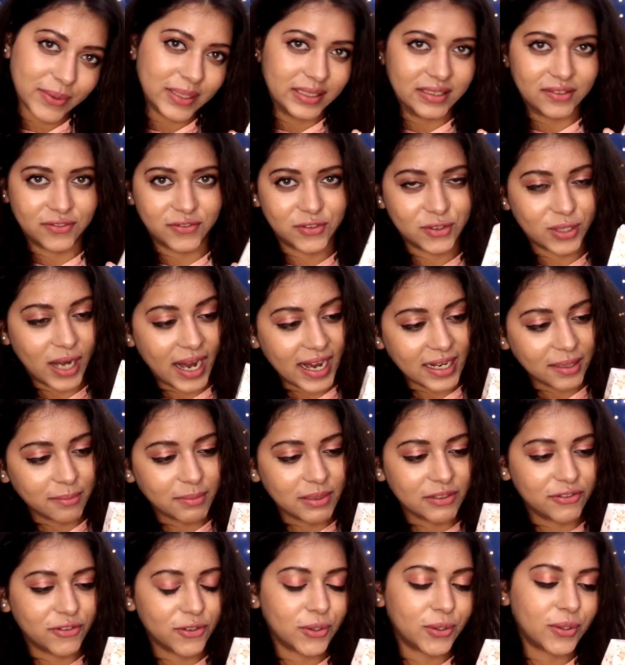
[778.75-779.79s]
which I've tried
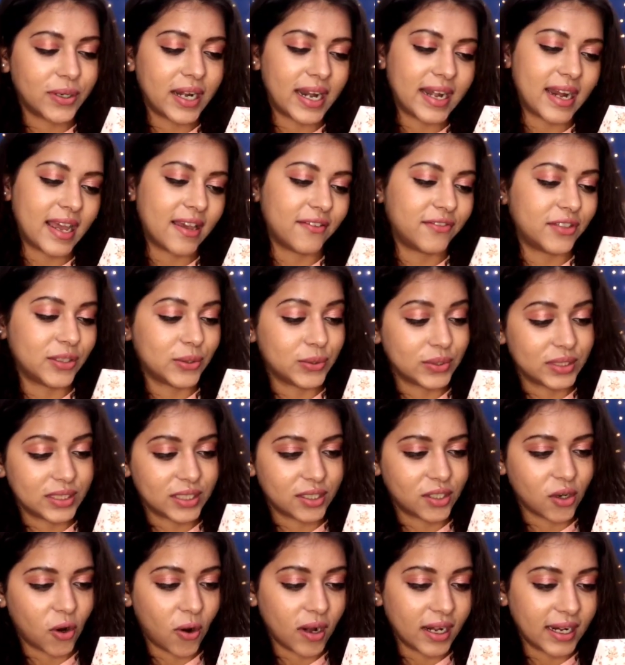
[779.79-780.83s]
before and I've used
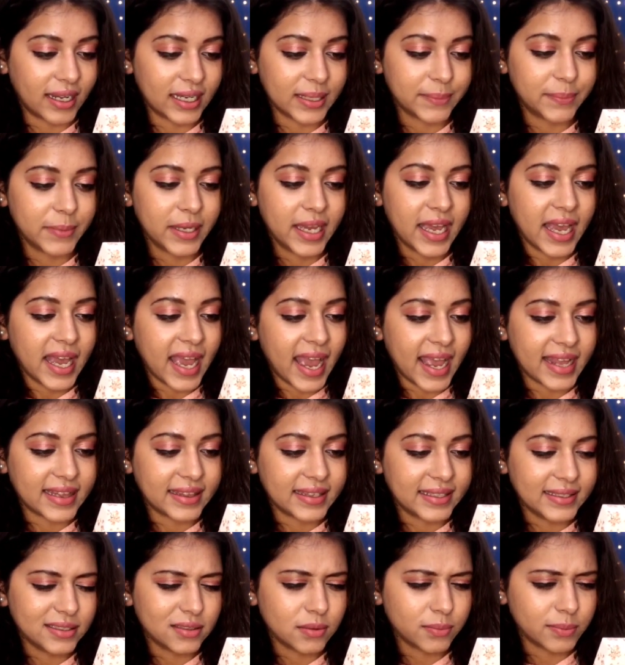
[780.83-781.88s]
it all up.
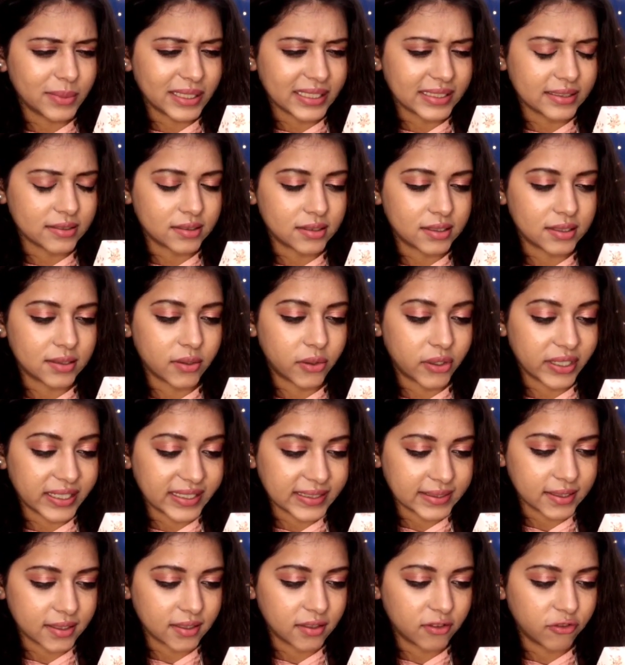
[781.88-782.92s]
And this means
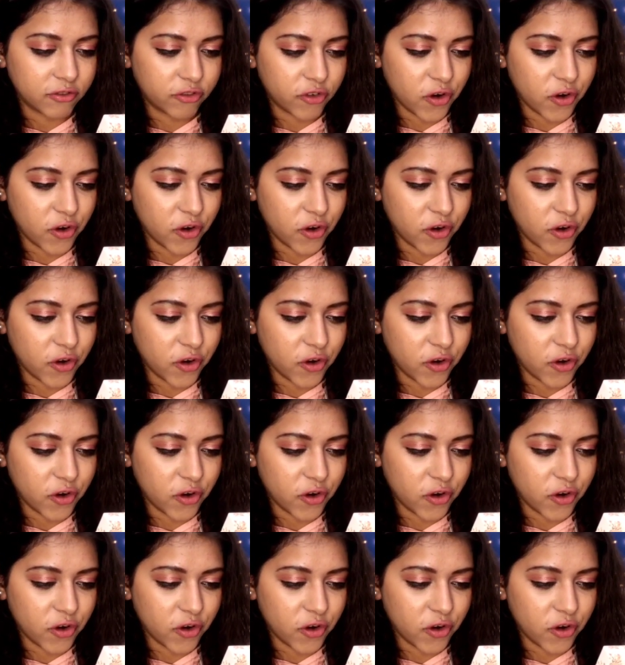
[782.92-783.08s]
reason